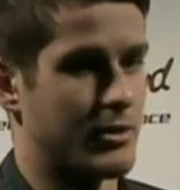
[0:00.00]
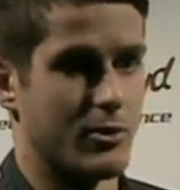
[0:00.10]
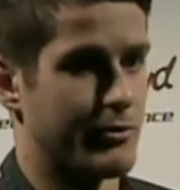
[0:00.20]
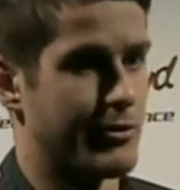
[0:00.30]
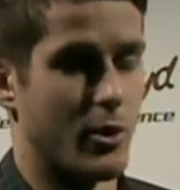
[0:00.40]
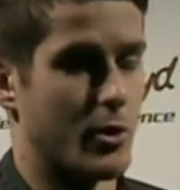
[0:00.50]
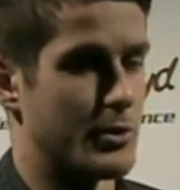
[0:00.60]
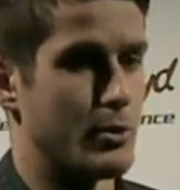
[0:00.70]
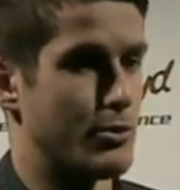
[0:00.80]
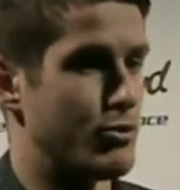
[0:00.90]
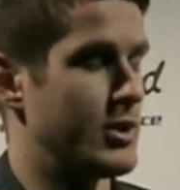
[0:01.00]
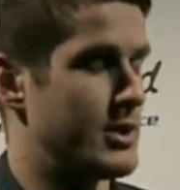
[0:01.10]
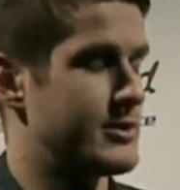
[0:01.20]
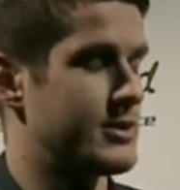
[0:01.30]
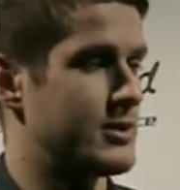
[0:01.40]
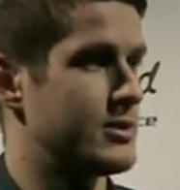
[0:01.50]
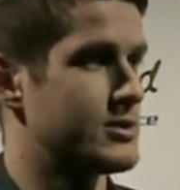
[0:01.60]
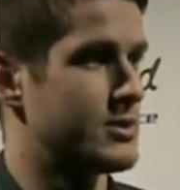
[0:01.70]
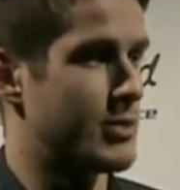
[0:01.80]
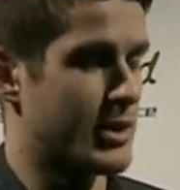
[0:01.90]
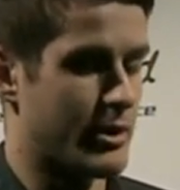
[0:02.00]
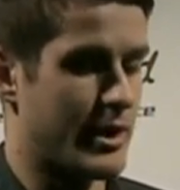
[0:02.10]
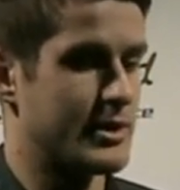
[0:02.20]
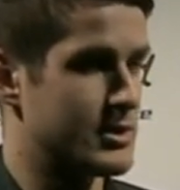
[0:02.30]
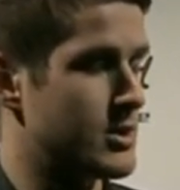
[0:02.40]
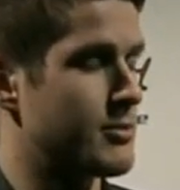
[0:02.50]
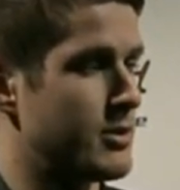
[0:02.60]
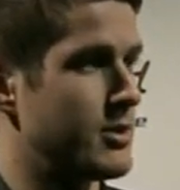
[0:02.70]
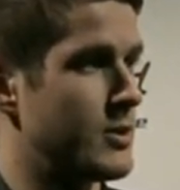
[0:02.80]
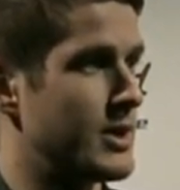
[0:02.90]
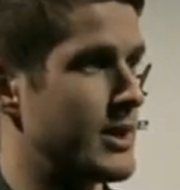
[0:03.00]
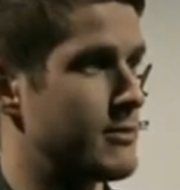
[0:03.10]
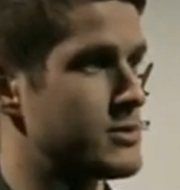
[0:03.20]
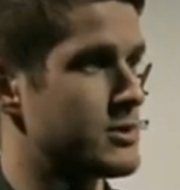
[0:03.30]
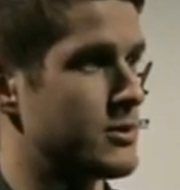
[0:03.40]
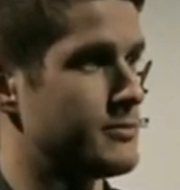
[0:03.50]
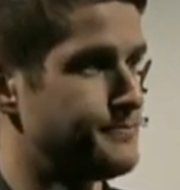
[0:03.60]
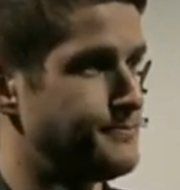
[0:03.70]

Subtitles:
going forward, we really need to buck our ideas up on the away games. So.